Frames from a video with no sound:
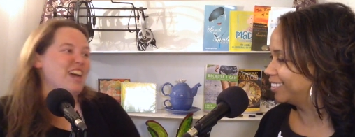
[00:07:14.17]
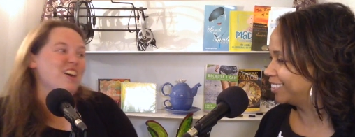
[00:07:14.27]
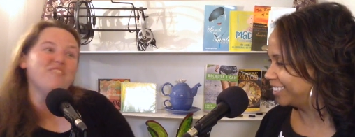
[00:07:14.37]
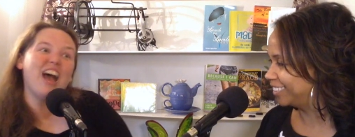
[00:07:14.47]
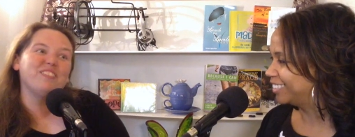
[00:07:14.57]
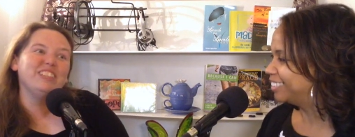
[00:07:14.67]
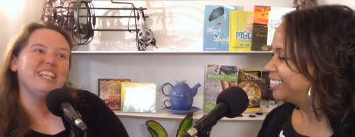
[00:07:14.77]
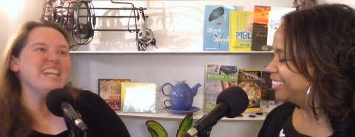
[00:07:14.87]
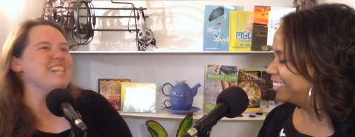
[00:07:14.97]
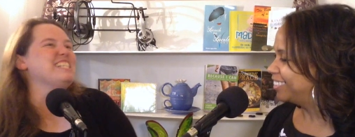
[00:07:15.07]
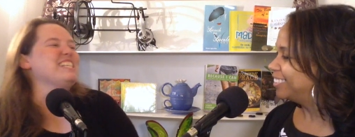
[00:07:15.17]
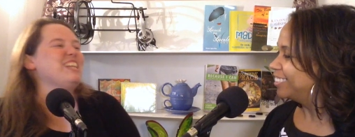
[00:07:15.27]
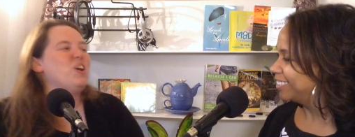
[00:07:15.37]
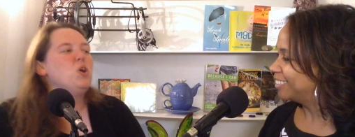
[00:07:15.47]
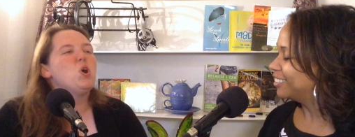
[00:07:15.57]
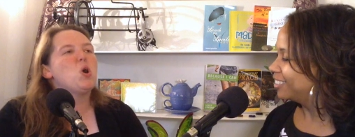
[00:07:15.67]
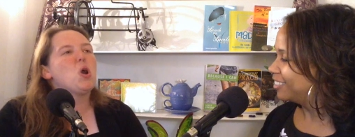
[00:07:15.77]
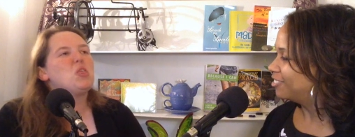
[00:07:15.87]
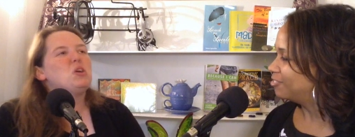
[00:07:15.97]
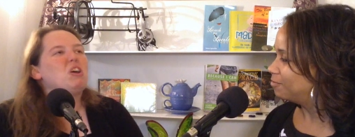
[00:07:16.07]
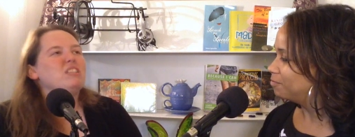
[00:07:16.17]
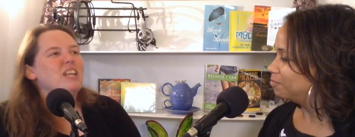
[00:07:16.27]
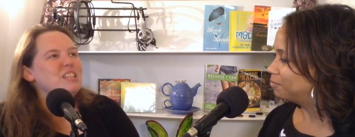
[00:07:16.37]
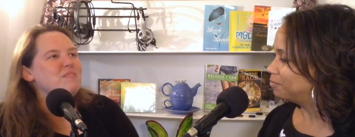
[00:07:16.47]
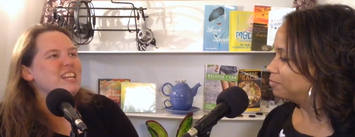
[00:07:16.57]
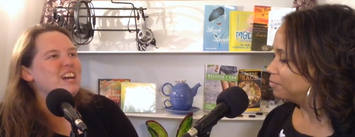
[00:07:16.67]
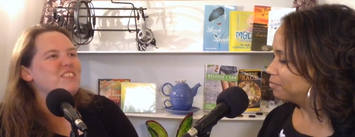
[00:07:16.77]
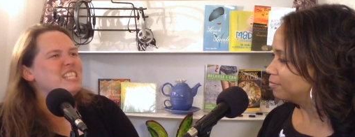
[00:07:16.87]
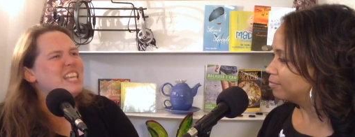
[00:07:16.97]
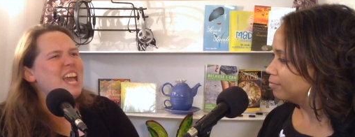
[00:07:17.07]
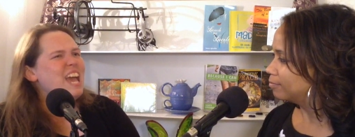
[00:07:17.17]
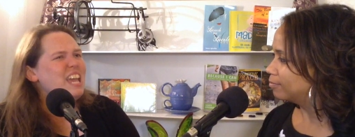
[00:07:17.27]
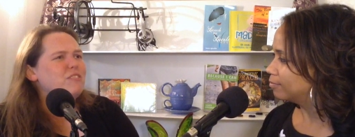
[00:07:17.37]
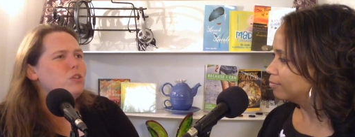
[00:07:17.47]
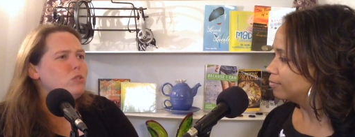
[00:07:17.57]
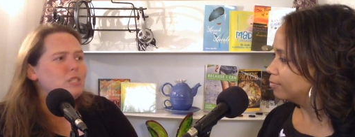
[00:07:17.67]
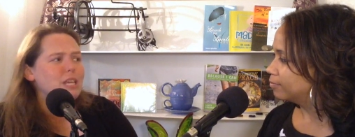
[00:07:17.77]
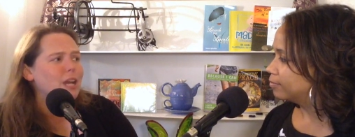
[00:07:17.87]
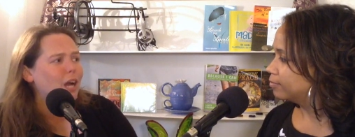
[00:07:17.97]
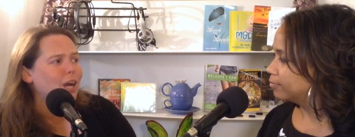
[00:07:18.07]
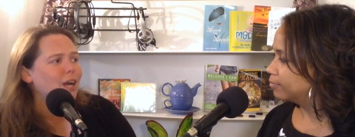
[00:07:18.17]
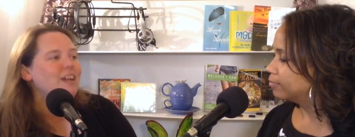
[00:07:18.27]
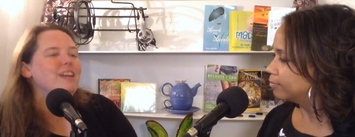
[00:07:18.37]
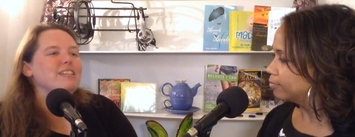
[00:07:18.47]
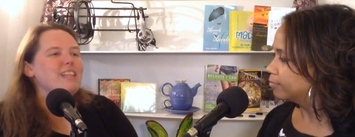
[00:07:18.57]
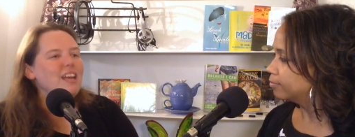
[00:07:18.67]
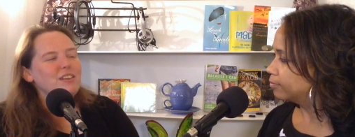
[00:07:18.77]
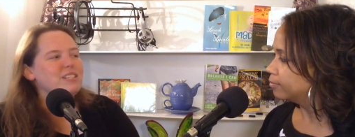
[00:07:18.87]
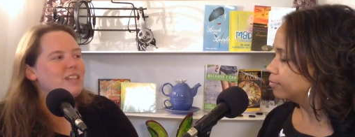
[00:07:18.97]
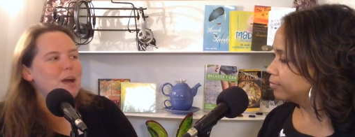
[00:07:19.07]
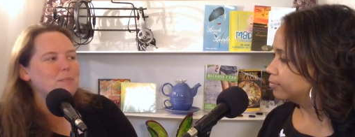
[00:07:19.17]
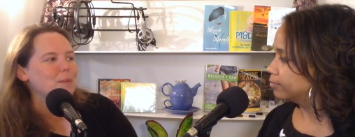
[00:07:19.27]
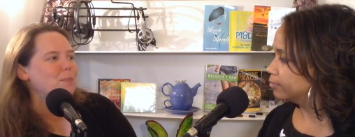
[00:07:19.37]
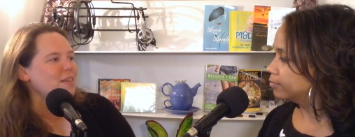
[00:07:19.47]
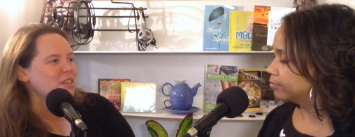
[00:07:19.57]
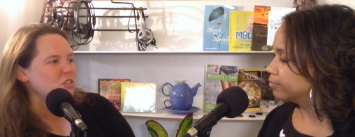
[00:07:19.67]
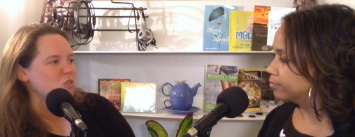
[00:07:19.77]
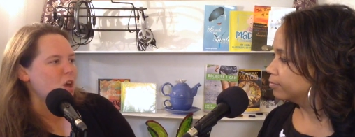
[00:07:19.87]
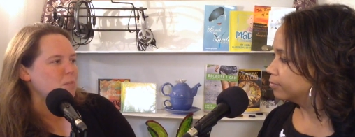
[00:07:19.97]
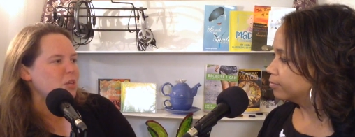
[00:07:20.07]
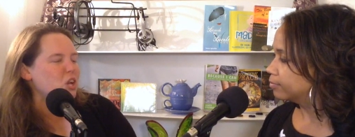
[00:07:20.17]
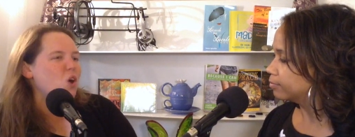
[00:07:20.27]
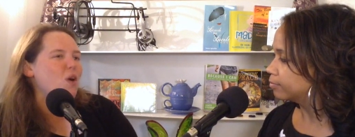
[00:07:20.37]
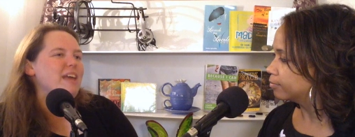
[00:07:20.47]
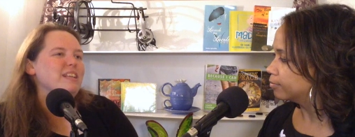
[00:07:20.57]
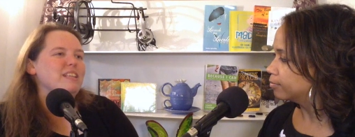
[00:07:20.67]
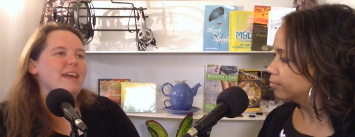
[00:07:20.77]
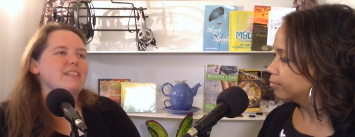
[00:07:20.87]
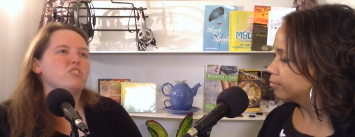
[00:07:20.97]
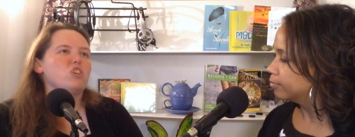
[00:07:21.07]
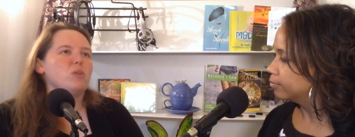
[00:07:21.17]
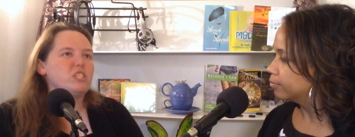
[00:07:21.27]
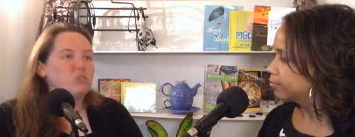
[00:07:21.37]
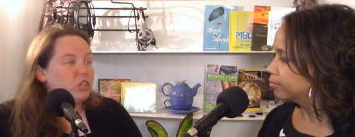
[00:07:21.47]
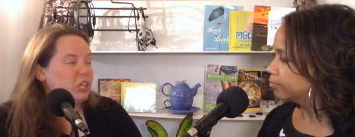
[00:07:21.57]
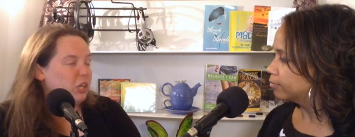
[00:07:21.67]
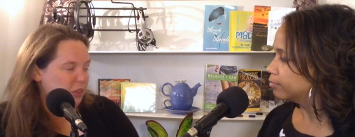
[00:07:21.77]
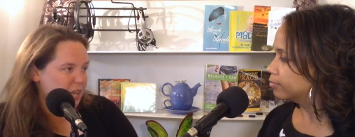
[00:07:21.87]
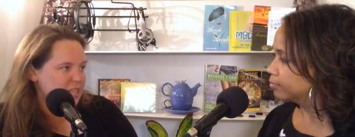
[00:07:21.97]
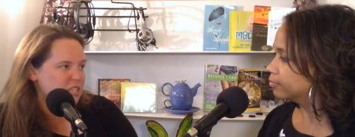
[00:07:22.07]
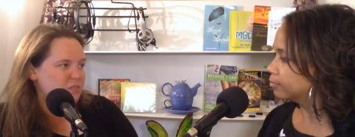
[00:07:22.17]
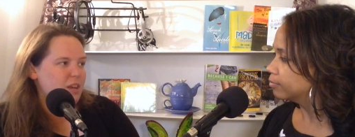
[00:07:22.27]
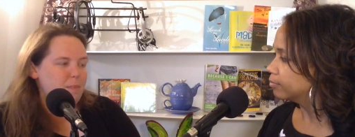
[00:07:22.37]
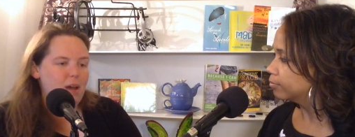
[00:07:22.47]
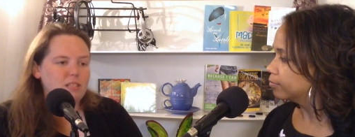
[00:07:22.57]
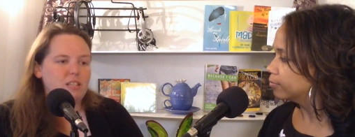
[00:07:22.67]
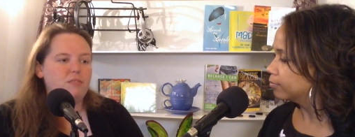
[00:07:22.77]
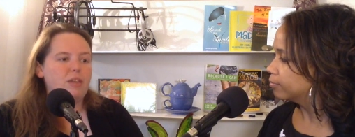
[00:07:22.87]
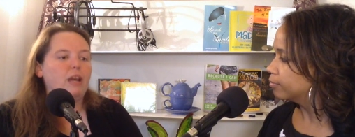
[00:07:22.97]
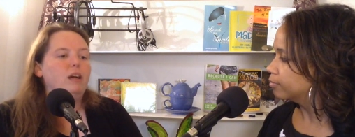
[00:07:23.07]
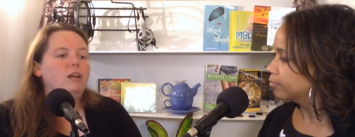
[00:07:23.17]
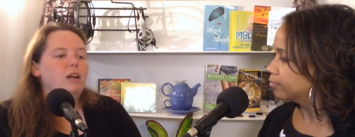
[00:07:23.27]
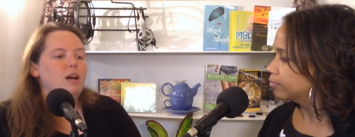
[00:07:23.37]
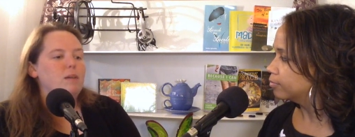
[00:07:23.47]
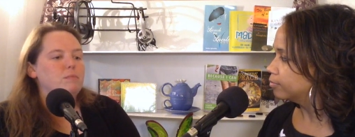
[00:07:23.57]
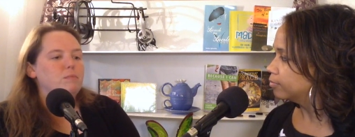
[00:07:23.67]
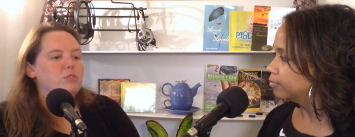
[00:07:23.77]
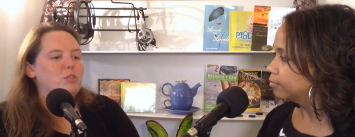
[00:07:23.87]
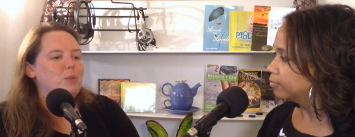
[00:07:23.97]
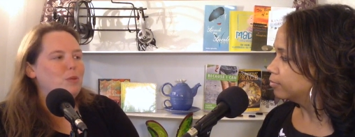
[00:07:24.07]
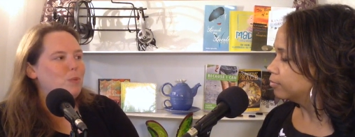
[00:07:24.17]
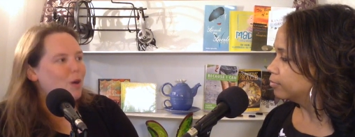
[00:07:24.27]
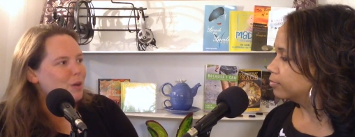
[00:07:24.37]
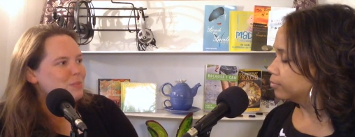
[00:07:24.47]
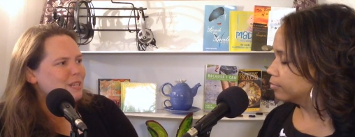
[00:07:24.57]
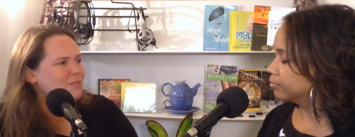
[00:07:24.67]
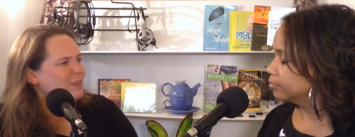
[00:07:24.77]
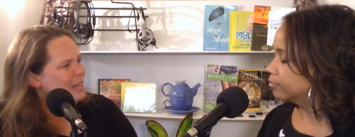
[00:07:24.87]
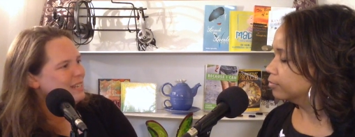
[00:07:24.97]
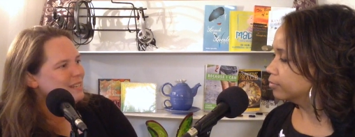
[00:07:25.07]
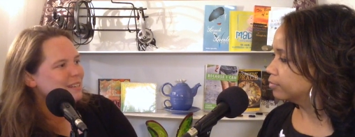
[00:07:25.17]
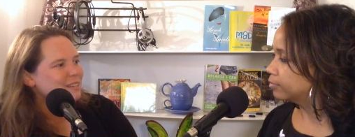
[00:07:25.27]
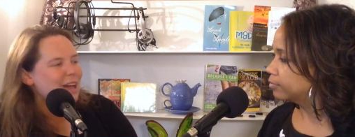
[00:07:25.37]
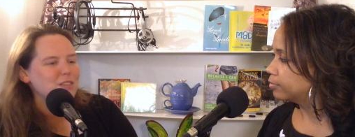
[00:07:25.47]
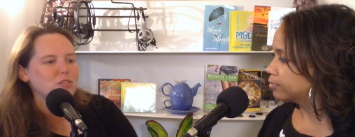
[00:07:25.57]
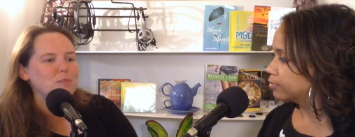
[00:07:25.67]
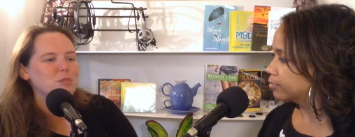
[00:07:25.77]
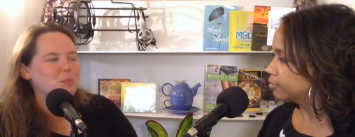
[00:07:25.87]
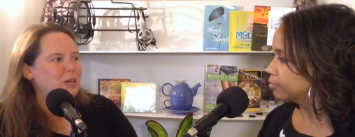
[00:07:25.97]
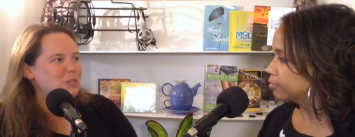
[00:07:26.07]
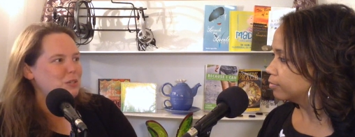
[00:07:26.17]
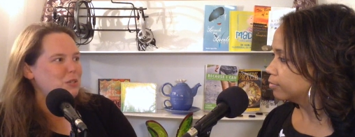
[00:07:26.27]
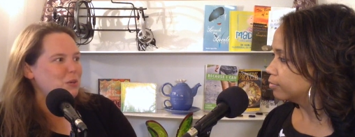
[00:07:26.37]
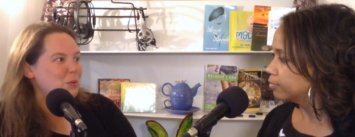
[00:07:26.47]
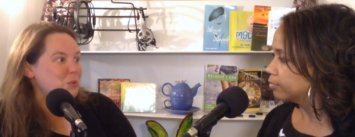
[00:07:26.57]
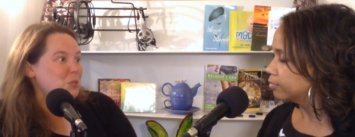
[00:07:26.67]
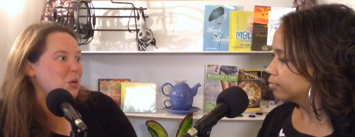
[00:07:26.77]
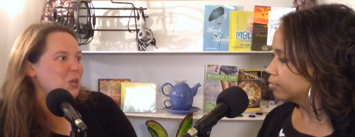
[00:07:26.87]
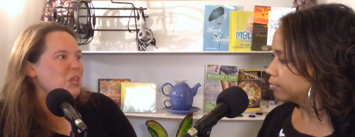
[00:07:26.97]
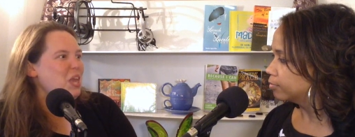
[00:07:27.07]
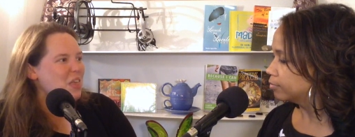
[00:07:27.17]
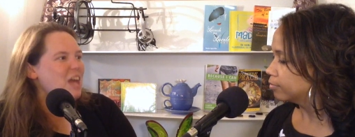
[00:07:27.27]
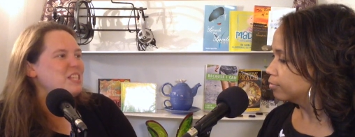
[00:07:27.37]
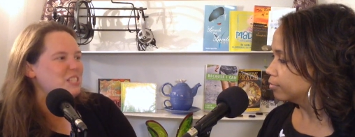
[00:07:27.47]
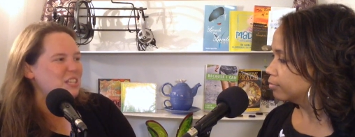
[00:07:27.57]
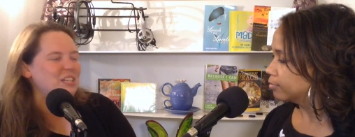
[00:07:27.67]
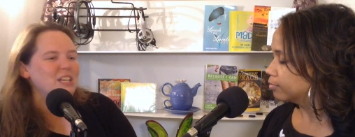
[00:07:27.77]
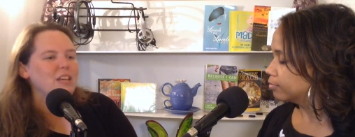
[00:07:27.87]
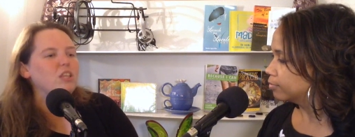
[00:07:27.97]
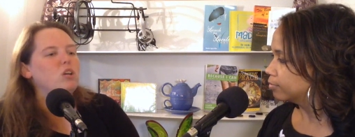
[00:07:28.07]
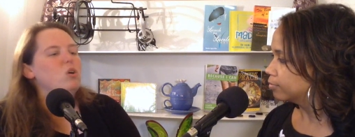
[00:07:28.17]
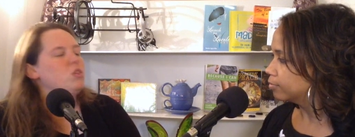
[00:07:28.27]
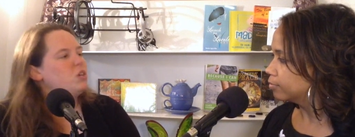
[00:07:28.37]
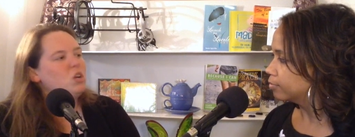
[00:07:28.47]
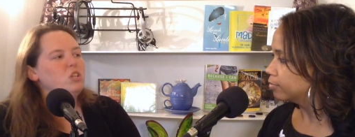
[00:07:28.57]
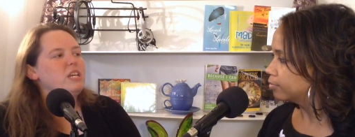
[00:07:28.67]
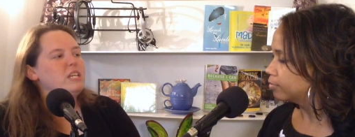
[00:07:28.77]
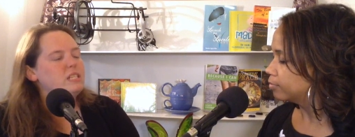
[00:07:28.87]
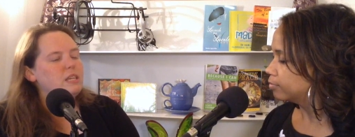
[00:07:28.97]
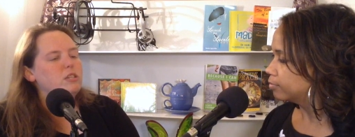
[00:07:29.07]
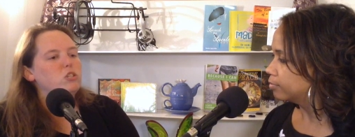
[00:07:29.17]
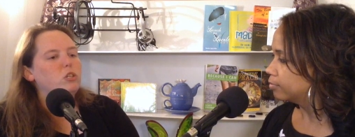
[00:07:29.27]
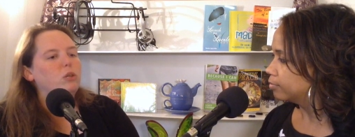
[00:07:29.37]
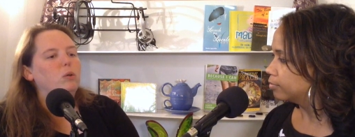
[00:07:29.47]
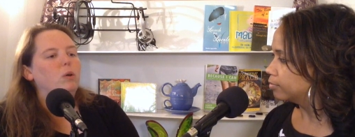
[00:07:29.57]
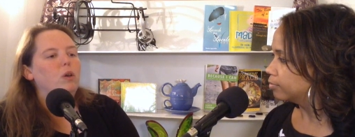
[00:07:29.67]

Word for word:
Speaker 1: come back, please. You know, or they'll call down in the main office and say, "Hey, if you see her, tell her to stop up by this room," you know. Mm-hmm. And and so it's a really good thing. It's a very positive thing um, to be welcomed and invited into classrooms because you know certainly that's the the goal. The goal isn't to